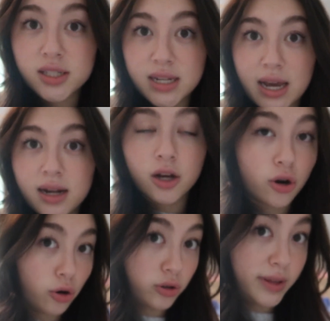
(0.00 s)
stayed
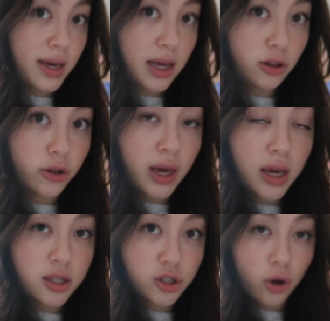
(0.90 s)
curly and
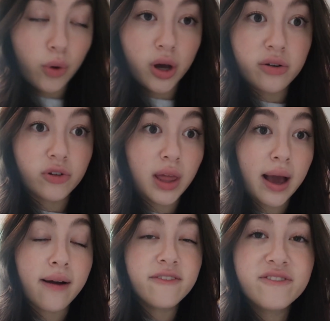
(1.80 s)
looking so good for
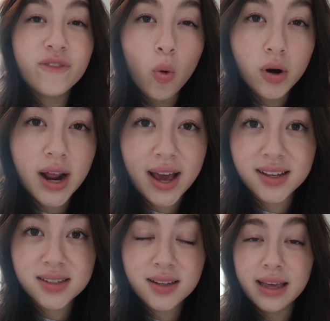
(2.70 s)
like four
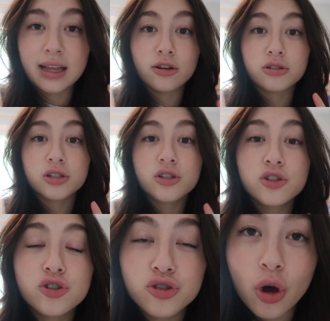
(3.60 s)
days. Like it looked
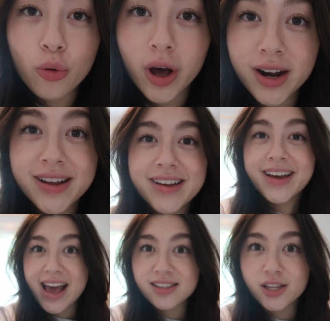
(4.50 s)
so good.
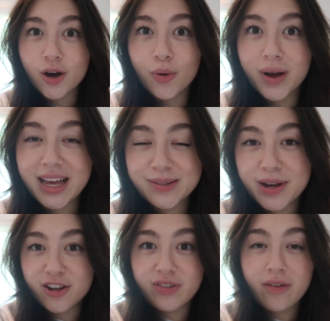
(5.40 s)
And so it's
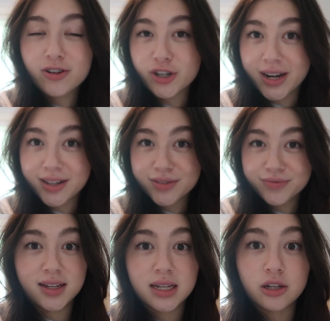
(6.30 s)
my new favorite trick,
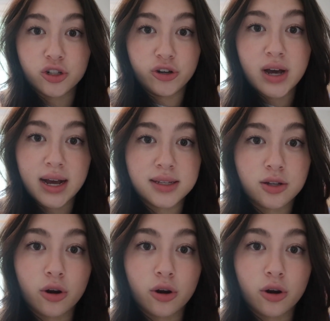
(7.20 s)
and I'll show you guys the